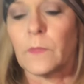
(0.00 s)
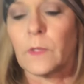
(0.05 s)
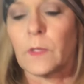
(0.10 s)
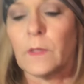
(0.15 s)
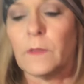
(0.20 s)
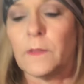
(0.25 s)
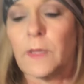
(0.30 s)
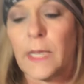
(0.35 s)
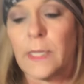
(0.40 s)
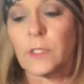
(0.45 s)

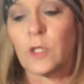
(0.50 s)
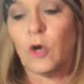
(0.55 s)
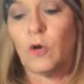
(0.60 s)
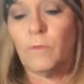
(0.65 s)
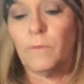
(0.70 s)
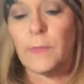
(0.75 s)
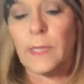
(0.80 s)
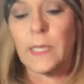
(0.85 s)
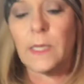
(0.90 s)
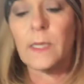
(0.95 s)
they
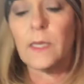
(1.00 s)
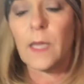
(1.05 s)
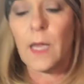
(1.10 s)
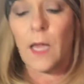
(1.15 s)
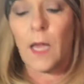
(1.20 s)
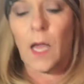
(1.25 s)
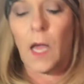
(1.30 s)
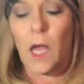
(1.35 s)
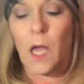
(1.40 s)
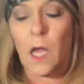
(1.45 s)
told me
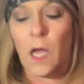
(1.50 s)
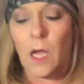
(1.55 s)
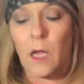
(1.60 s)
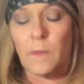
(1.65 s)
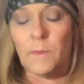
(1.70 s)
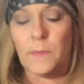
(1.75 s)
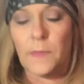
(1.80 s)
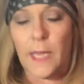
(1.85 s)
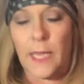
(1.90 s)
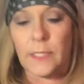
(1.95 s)

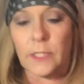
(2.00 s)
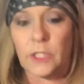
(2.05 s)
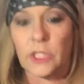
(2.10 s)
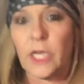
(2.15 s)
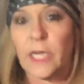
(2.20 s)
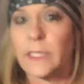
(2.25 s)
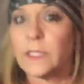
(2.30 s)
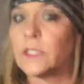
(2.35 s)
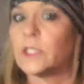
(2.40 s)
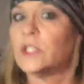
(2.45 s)
that
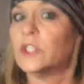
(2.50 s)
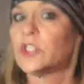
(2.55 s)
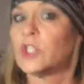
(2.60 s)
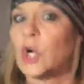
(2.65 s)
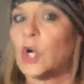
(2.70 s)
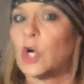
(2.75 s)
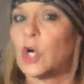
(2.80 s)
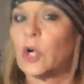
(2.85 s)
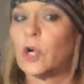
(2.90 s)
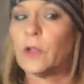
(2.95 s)
chances
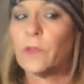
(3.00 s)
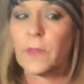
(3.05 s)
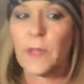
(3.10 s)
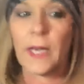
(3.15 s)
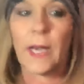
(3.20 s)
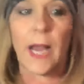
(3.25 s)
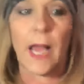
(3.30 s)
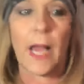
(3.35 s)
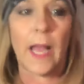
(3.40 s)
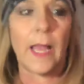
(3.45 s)
are
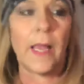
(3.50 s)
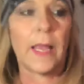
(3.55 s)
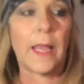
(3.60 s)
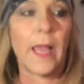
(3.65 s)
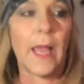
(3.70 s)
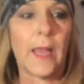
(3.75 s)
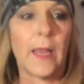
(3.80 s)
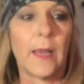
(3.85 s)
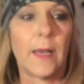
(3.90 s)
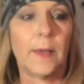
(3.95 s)
that I
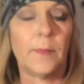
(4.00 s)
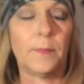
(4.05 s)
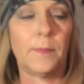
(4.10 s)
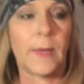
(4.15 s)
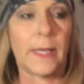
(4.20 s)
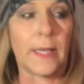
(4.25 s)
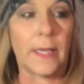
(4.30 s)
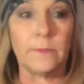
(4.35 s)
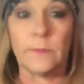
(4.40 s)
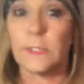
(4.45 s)
had
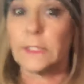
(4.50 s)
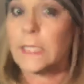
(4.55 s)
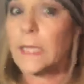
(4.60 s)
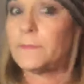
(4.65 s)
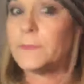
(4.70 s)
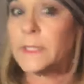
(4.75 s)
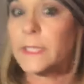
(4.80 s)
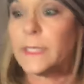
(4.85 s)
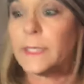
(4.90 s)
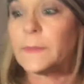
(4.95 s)
become
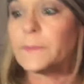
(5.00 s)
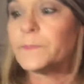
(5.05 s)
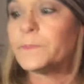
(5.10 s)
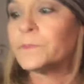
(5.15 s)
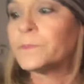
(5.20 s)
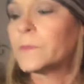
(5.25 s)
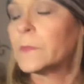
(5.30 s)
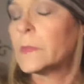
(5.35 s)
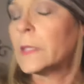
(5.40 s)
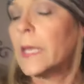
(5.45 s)
septic
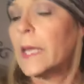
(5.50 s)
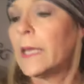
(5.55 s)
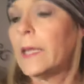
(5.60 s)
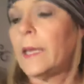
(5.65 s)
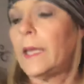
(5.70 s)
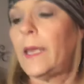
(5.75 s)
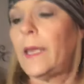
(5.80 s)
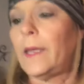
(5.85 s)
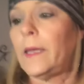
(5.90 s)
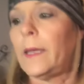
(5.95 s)

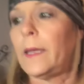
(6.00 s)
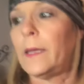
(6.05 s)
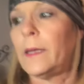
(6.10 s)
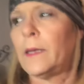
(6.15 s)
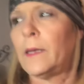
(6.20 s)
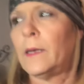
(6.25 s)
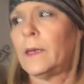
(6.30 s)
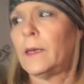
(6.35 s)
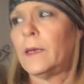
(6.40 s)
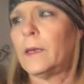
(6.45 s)

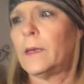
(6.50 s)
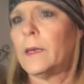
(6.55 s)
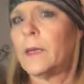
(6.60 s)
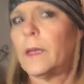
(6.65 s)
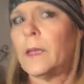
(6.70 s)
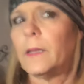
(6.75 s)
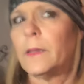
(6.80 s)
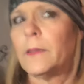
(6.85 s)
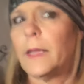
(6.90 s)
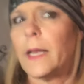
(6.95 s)
and
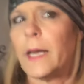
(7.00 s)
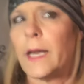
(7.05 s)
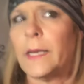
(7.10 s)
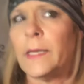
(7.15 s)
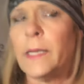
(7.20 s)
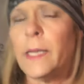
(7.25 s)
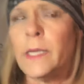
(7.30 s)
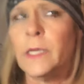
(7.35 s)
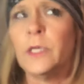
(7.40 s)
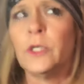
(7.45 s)
that I
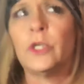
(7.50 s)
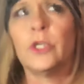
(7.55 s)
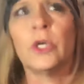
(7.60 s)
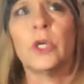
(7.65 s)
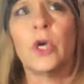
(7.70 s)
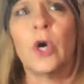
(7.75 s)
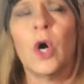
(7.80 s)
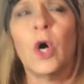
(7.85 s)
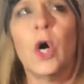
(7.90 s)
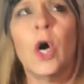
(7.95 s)
needed to
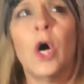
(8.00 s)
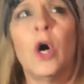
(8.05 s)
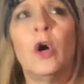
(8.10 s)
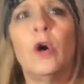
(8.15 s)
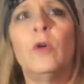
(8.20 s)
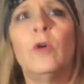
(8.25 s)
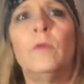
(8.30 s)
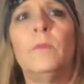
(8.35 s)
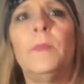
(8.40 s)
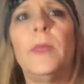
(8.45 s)
go
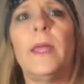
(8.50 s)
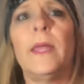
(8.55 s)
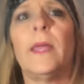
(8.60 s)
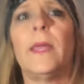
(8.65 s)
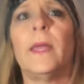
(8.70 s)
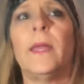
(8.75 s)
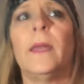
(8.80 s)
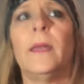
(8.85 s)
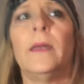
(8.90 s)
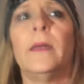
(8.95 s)
home
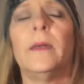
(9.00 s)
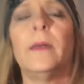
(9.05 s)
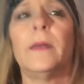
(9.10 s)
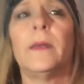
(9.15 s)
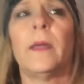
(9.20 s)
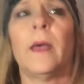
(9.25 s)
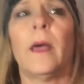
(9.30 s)
and